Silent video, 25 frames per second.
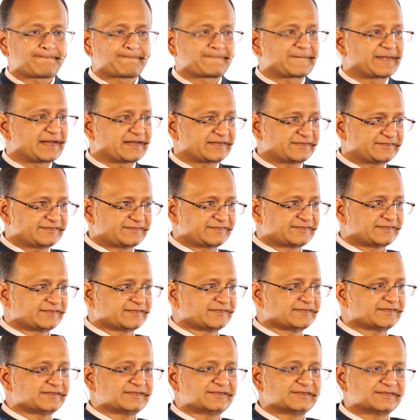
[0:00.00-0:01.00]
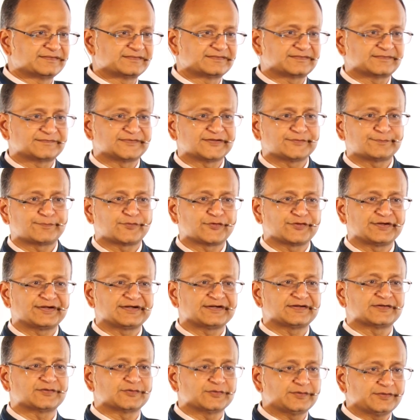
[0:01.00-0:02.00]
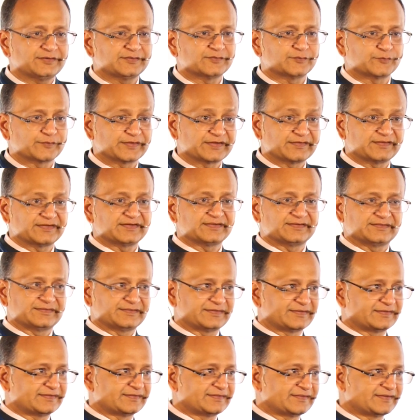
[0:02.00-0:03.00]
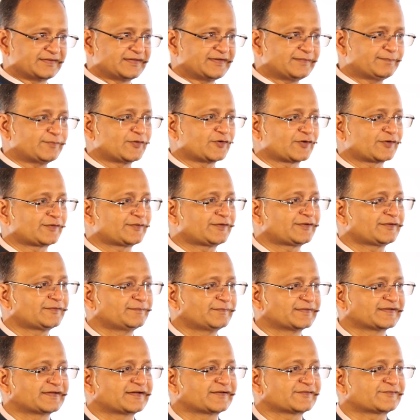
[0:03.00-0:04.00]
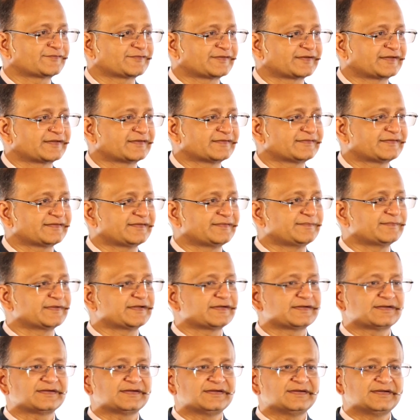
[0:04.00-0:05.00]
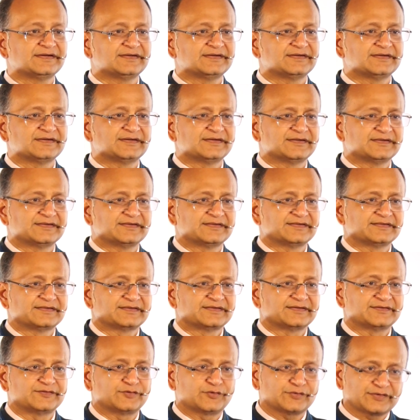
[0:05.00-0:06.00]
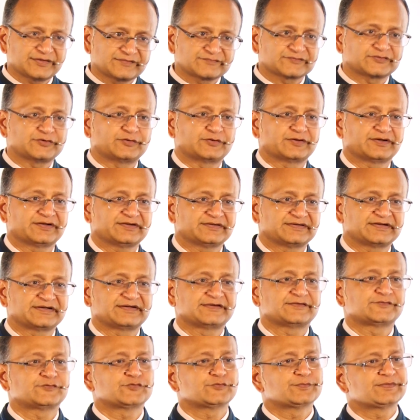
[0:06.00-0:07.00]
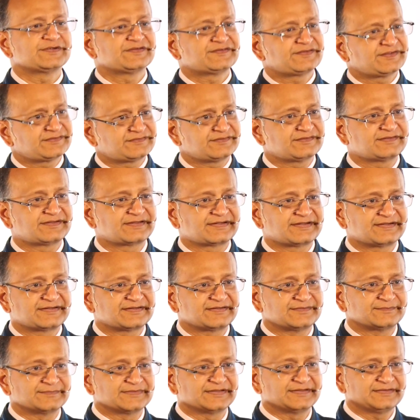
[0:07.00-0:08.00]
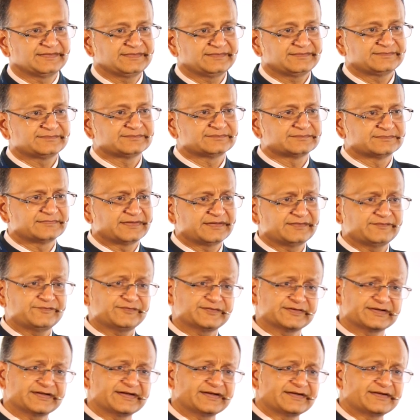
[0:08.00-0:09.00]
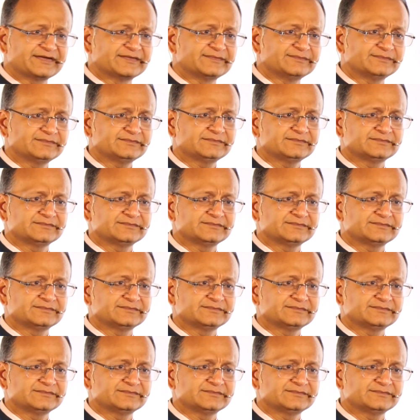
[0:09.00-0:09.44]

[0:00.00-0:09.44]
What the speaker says: As Samir pointed out, when he bought Bajaj Finance, he may not have thought that it would be such a great company, and forget him.